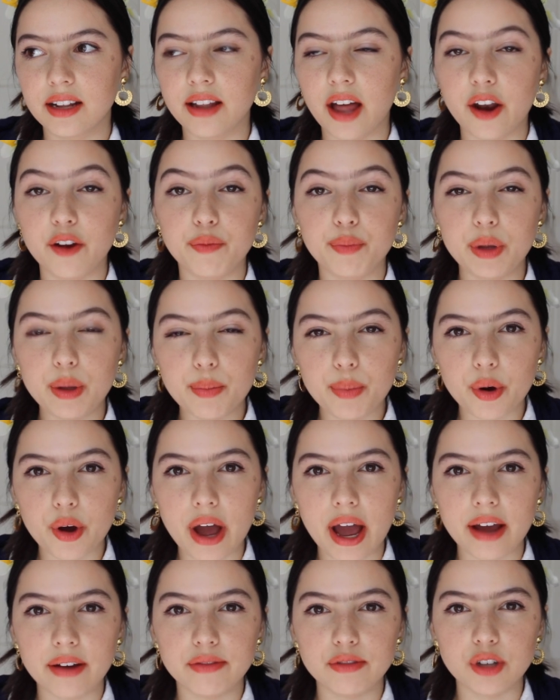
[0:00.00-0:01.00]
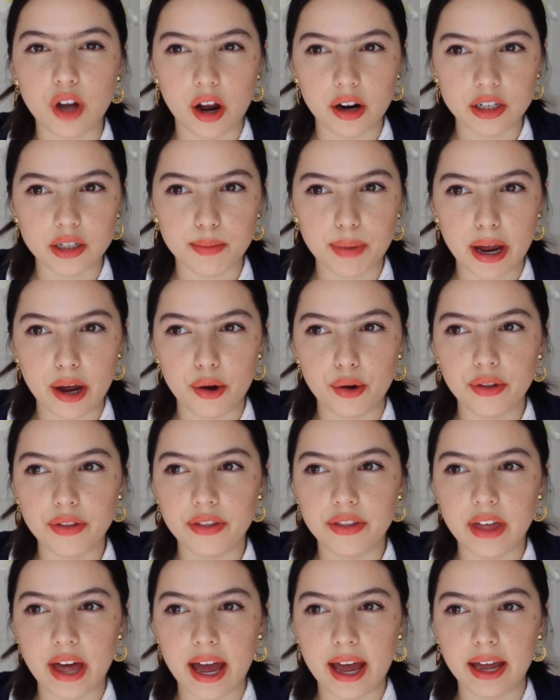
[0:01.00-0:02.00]
a lot of people have talked
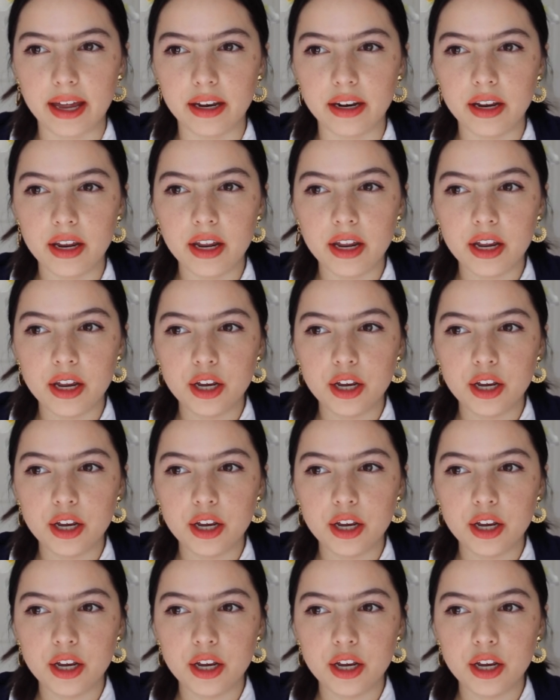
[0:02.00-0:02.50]
about that,